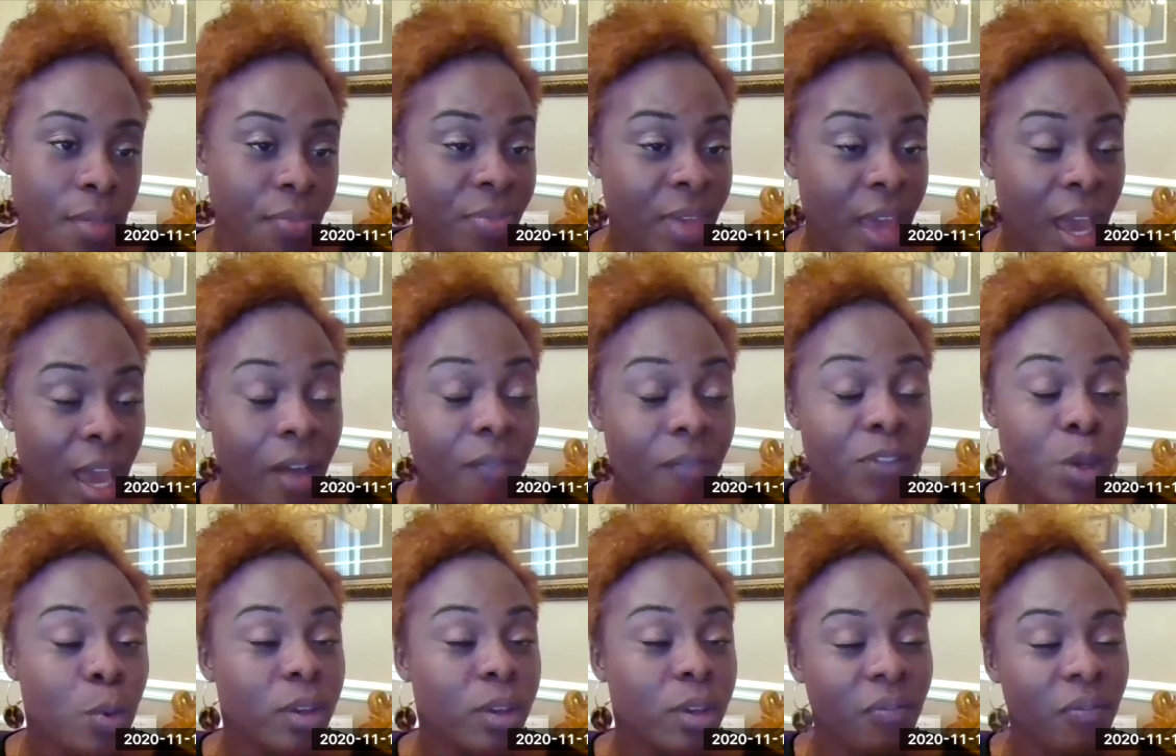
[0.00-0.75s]
that
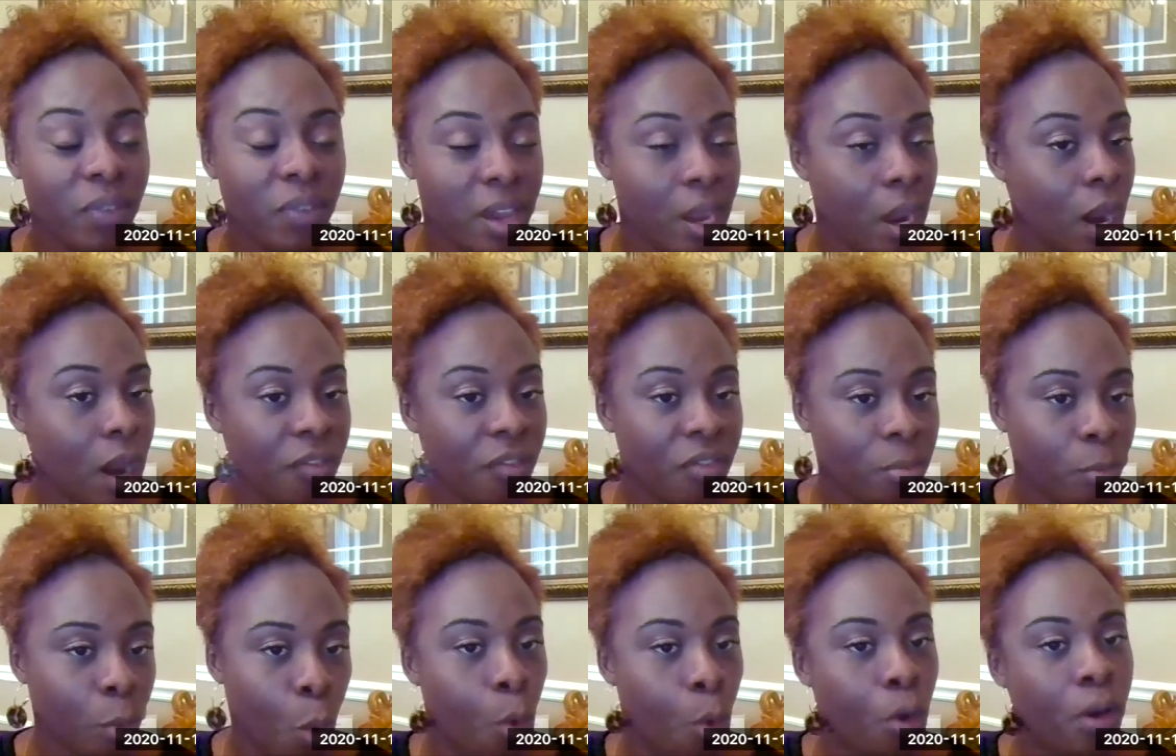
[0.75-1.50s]
view can vary
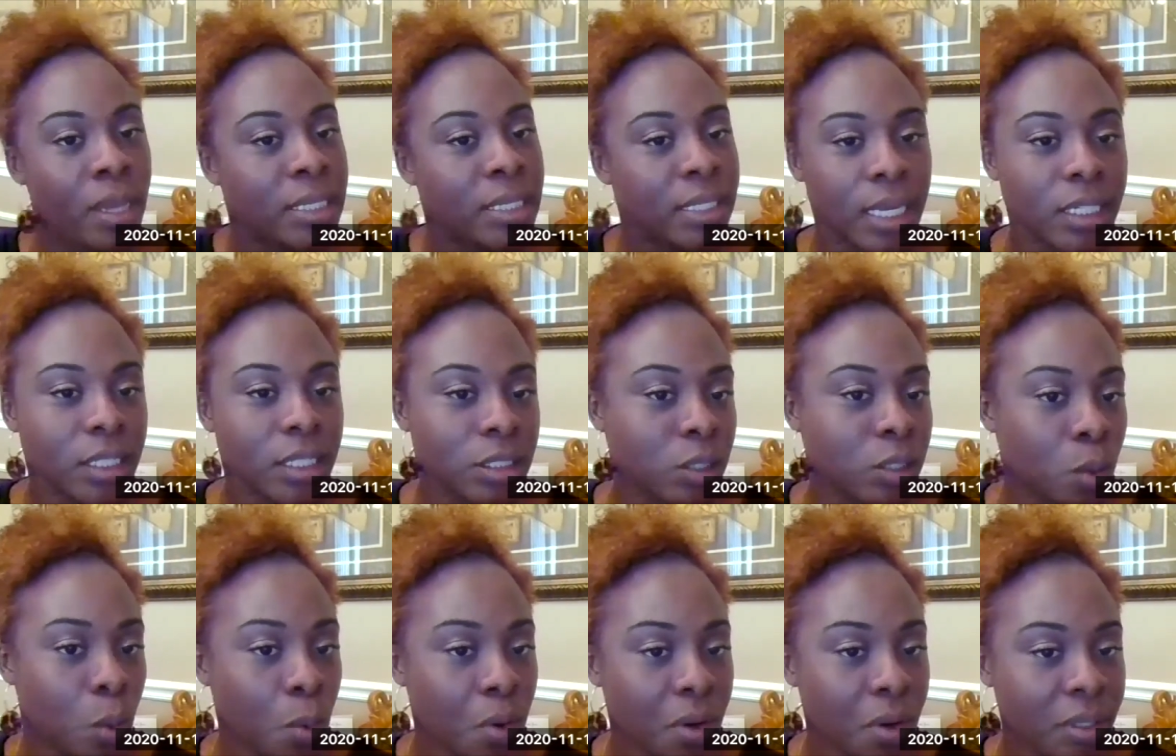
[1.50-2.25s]
from organization
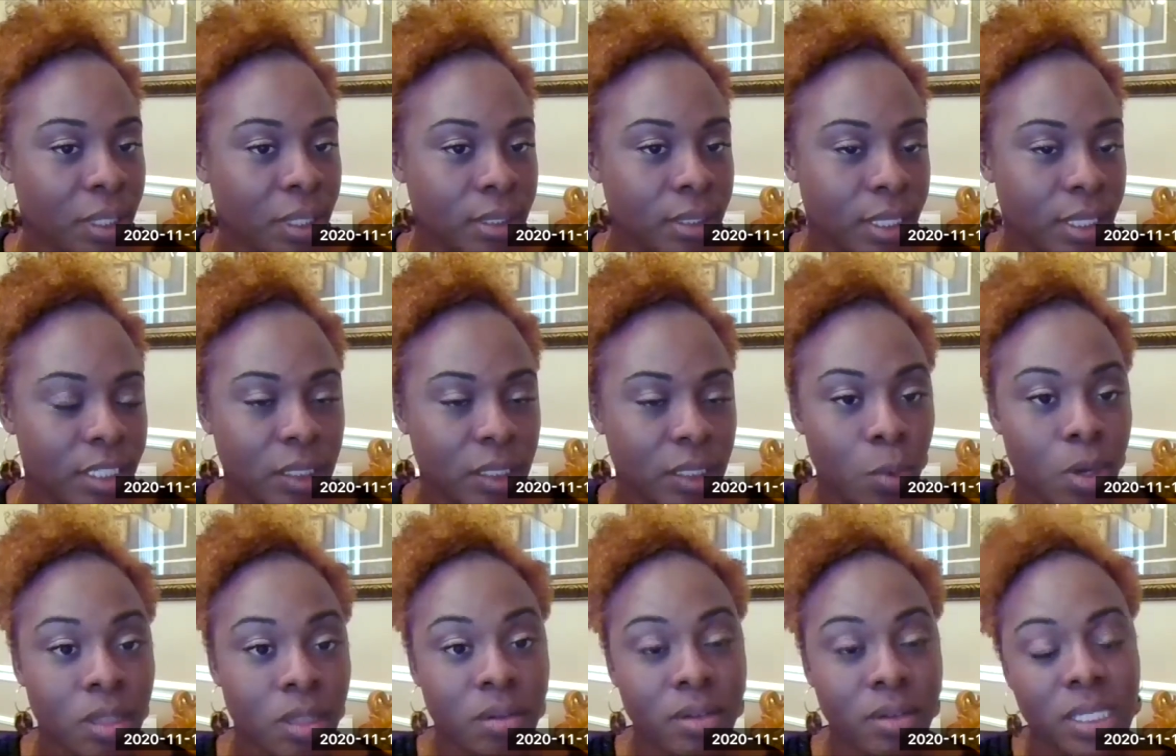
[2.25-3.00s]
to
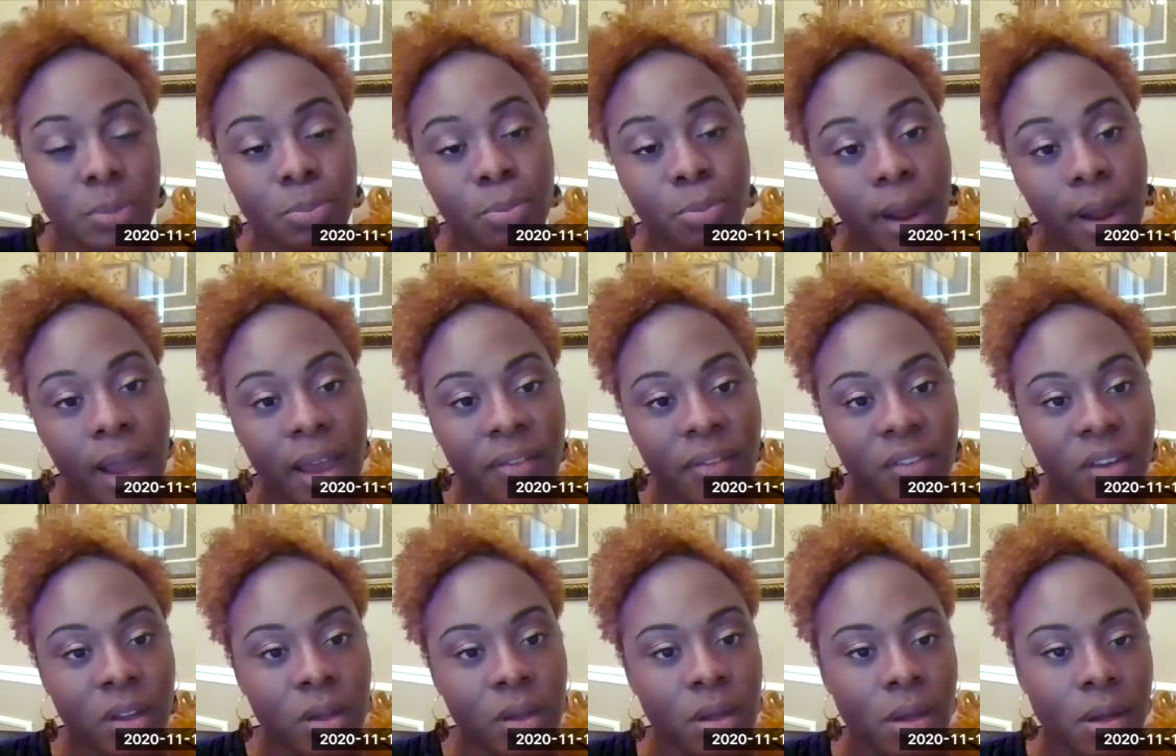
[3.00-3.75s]
organization, whether it's
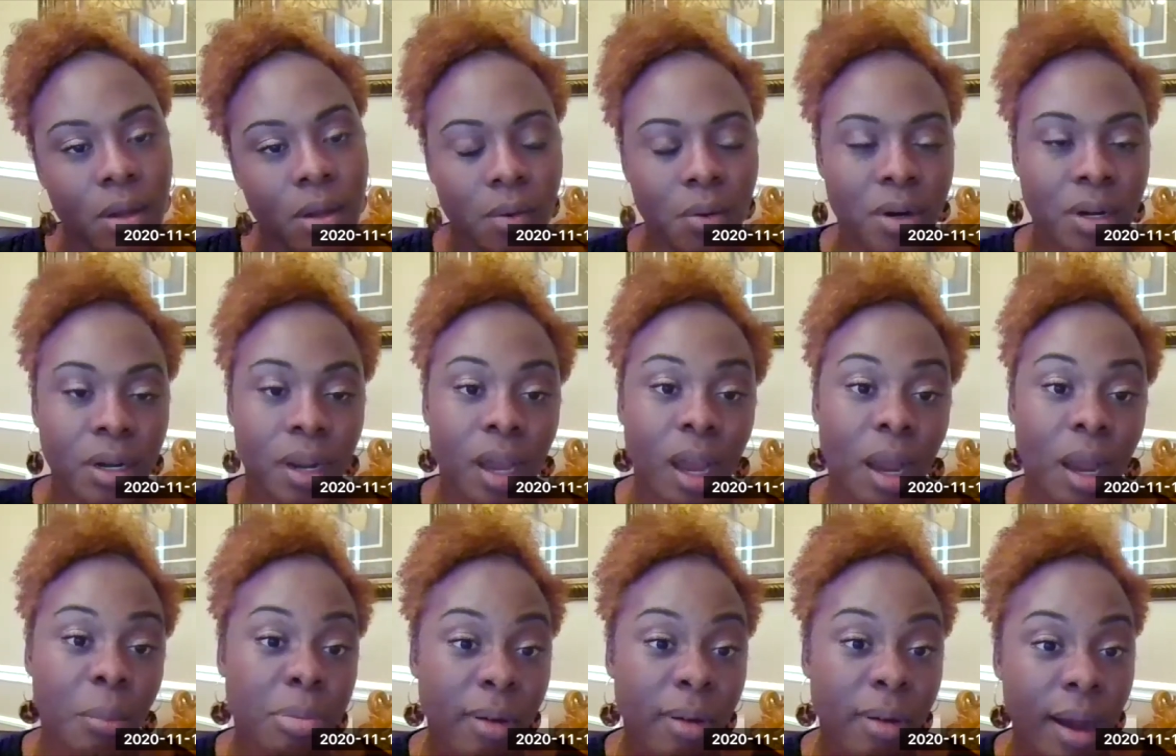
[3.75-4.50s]
private or
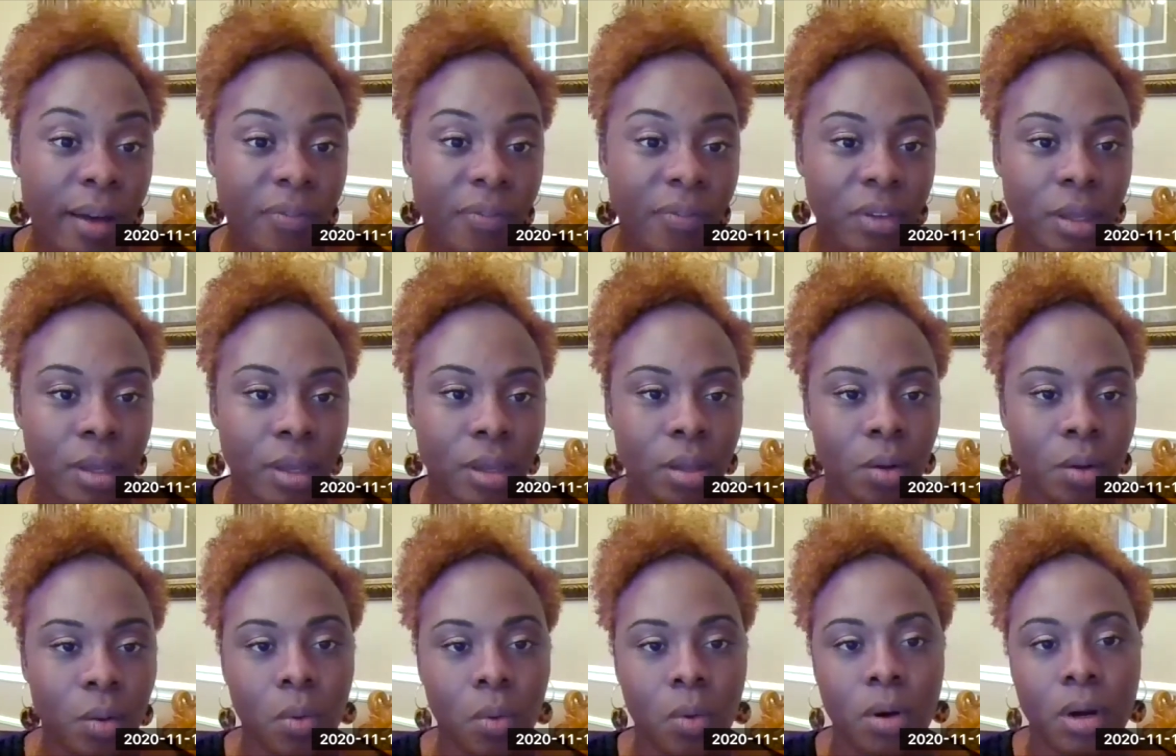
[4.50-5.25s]

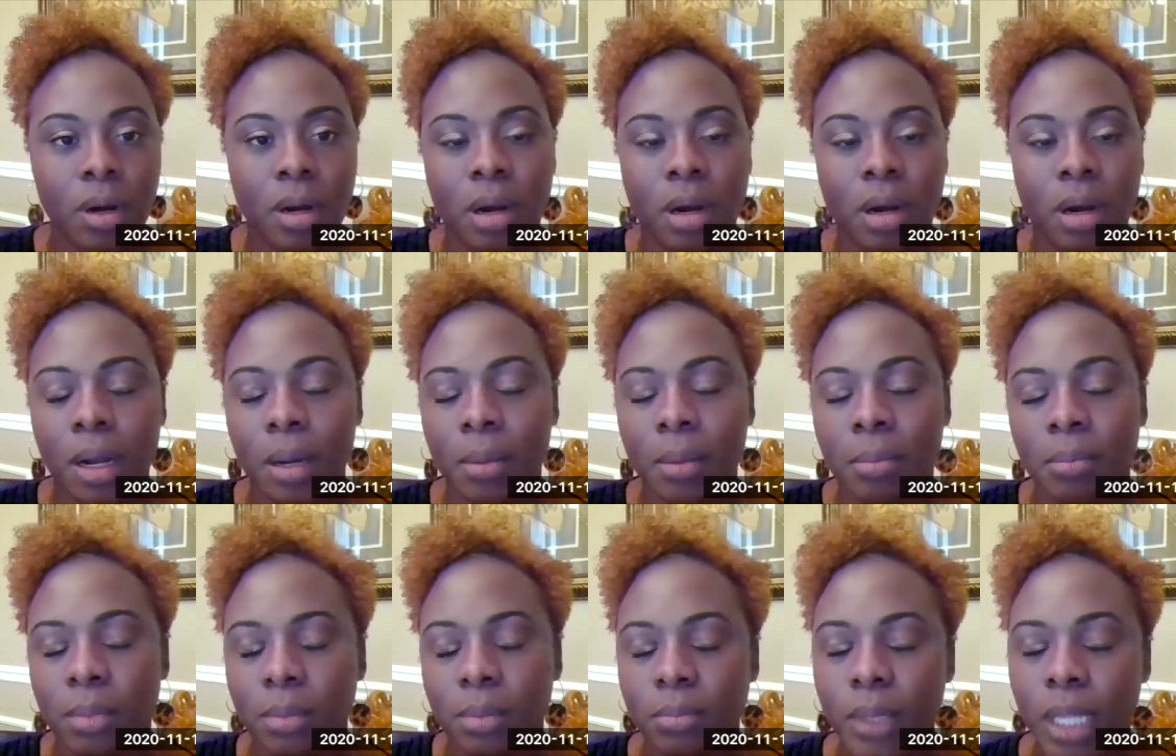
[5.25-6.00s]
nonprofit or
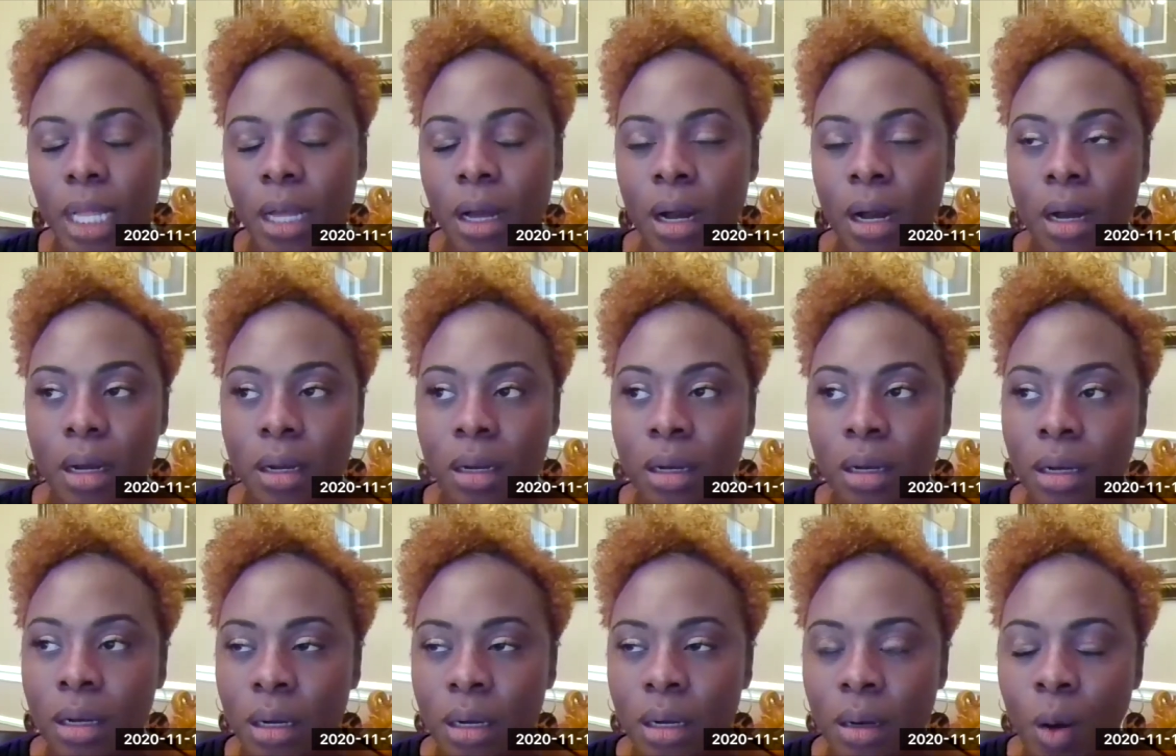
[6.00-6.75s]
um,
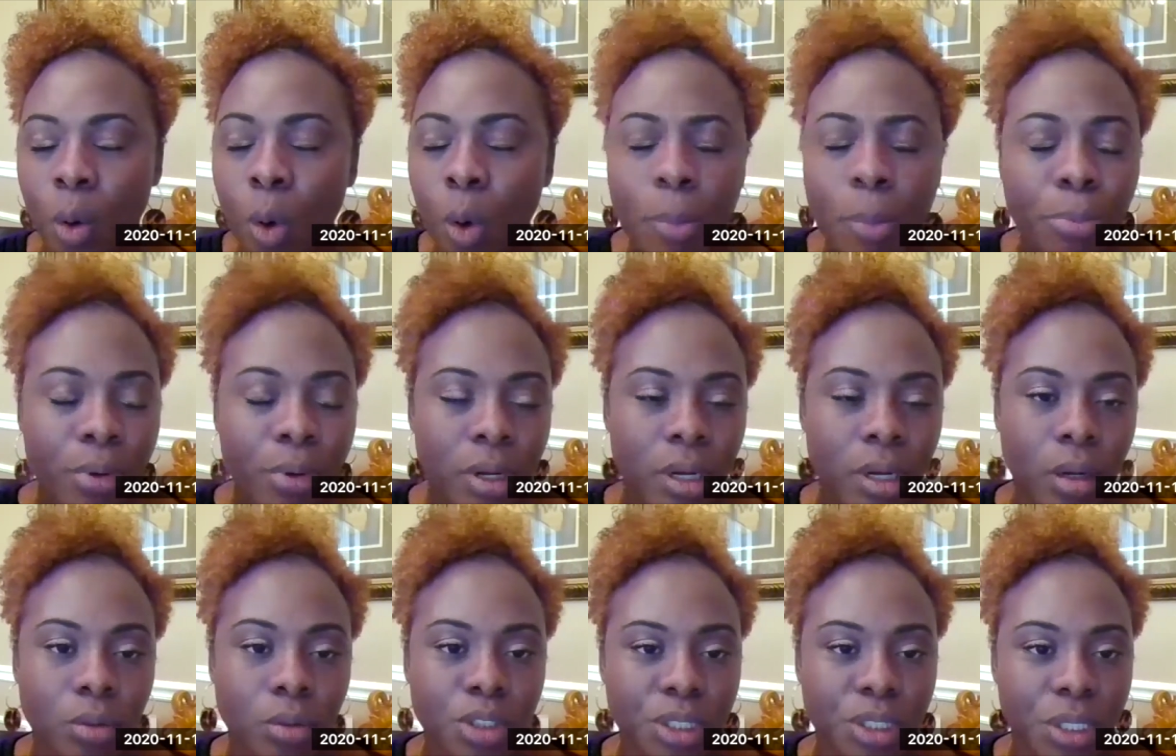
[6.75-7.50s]
corporate
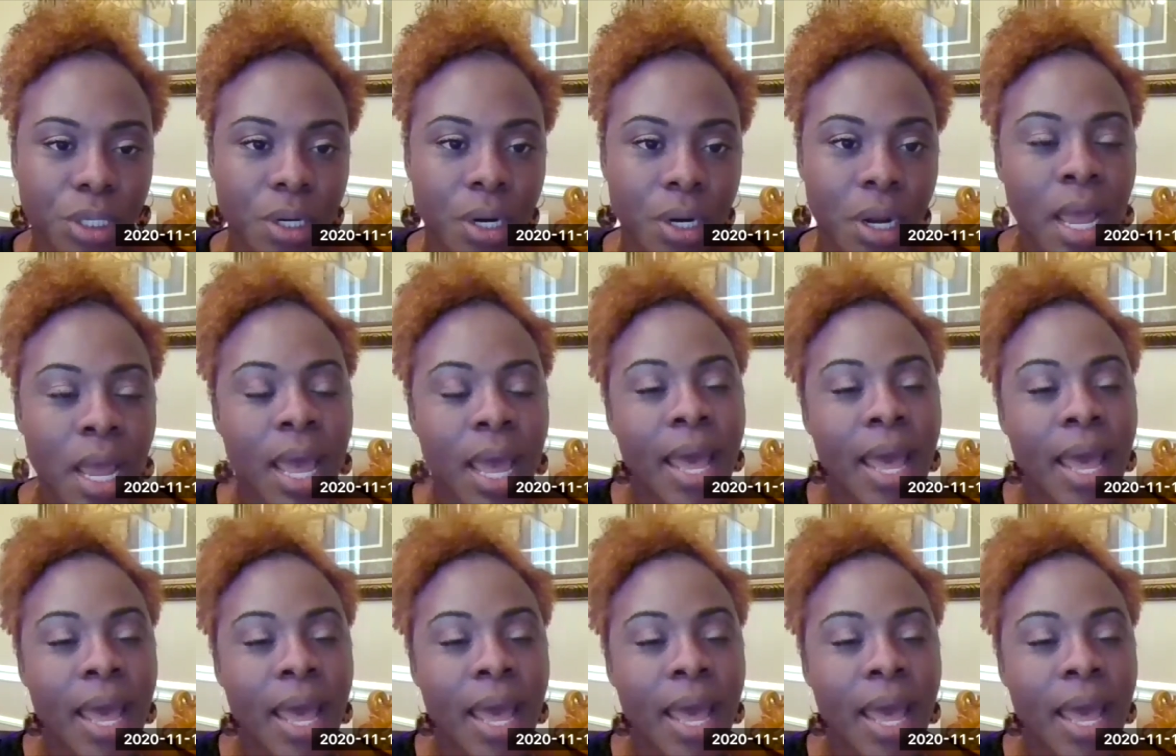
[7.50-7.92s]
culture.